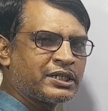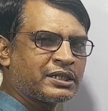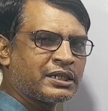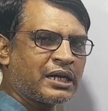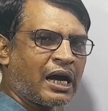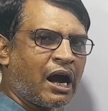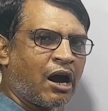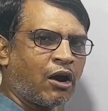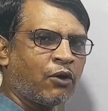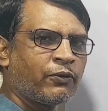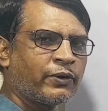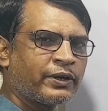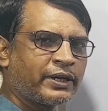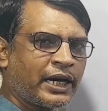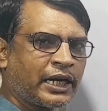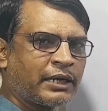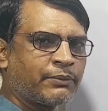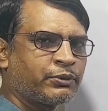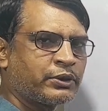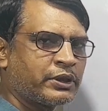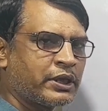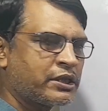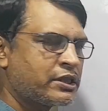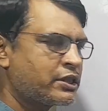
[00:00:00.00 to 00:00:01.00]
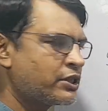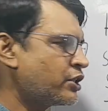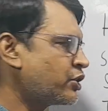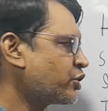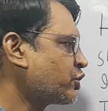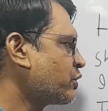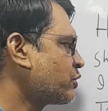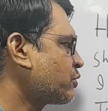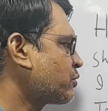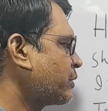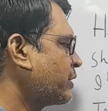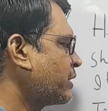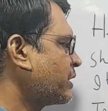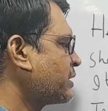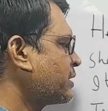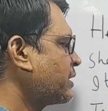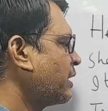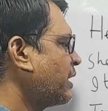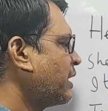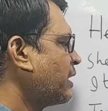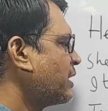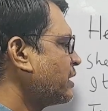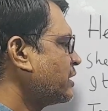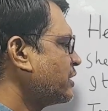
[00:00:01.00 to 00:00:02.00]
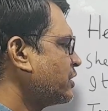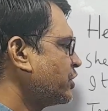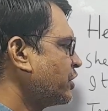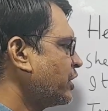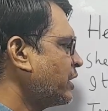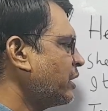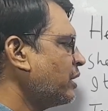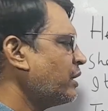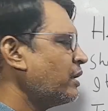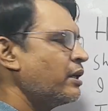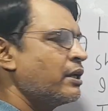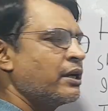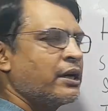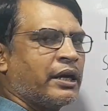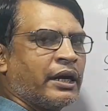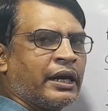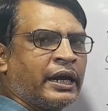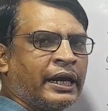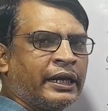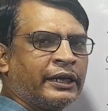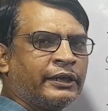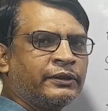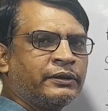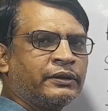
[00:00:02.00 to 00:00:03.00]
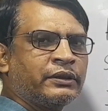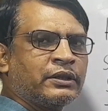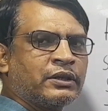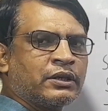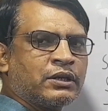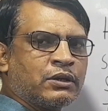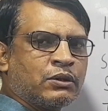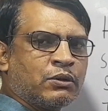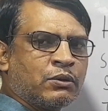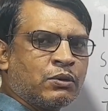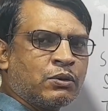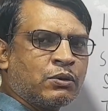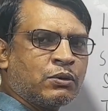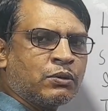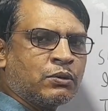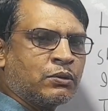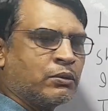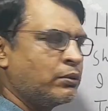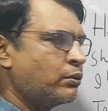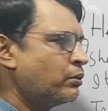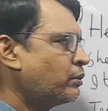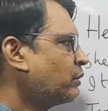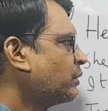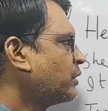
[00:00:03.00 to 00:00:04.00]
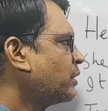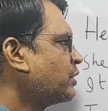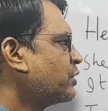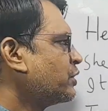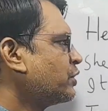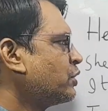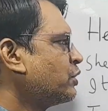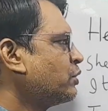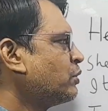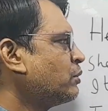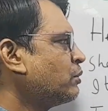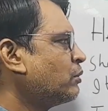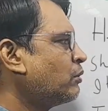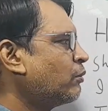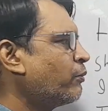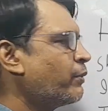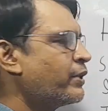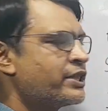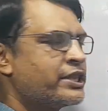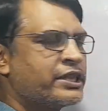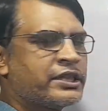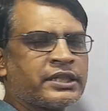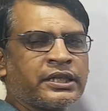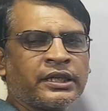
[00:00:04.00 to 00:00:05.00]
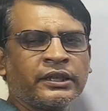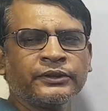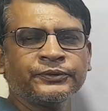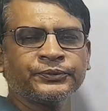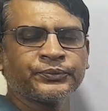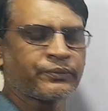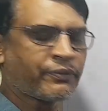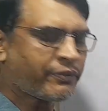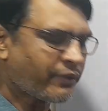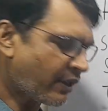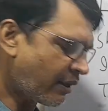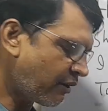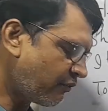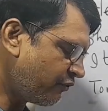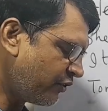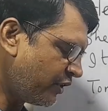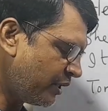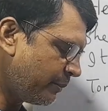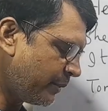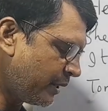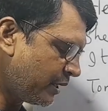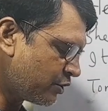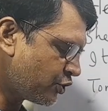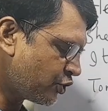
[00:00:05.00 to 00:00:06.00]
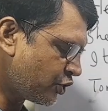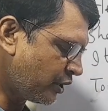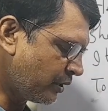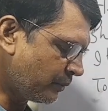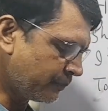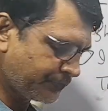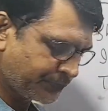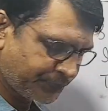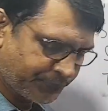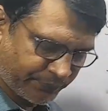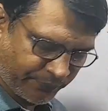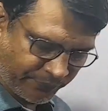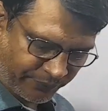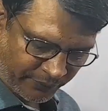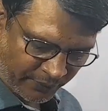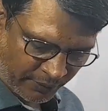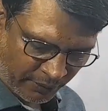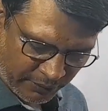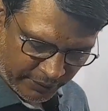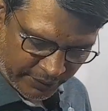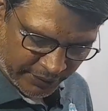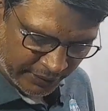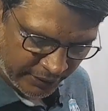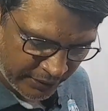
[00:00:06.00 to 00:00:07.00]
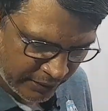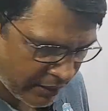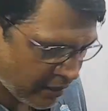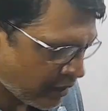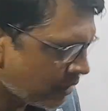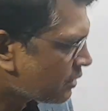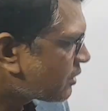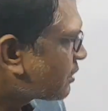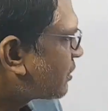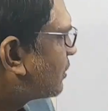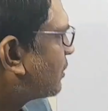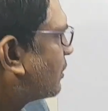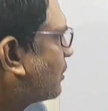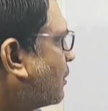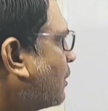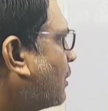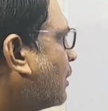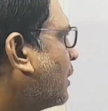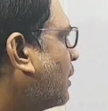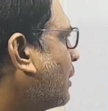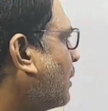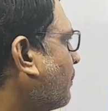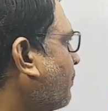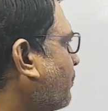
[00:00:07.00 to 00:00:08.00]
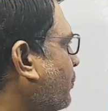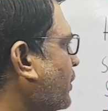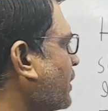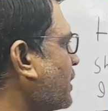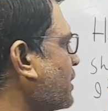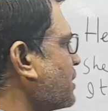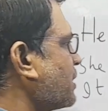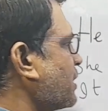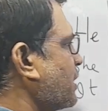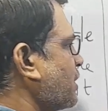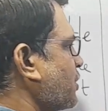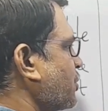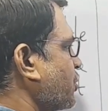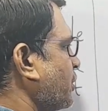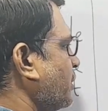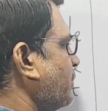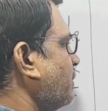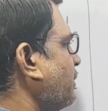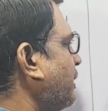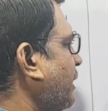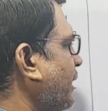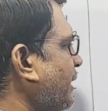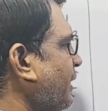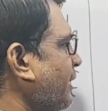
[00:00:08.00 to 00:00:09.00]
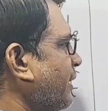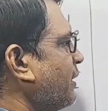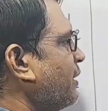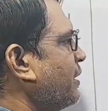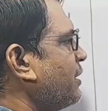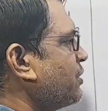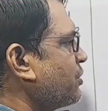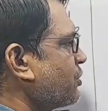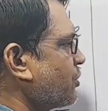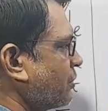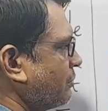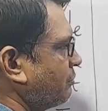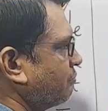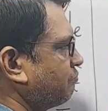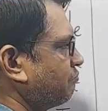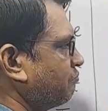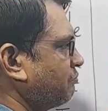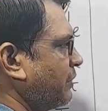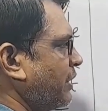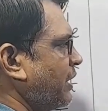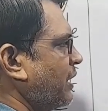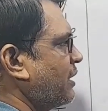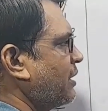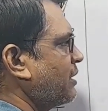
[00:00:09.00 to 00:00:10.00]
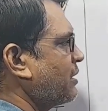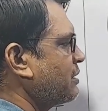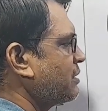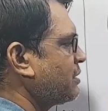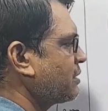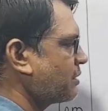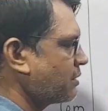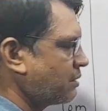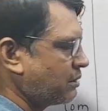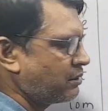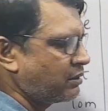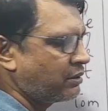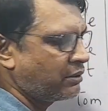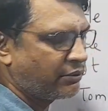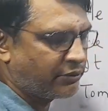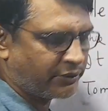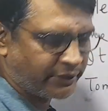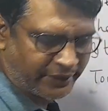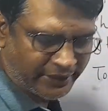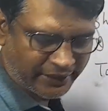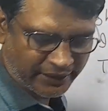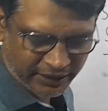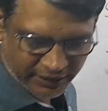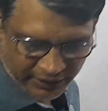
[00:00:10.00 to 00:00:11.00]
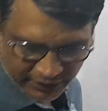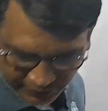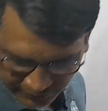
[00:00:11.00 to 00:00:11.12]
is how we write pronunciation. So it is ya and oo. You, which is a female sheep. Okay. So pronunciation in English is really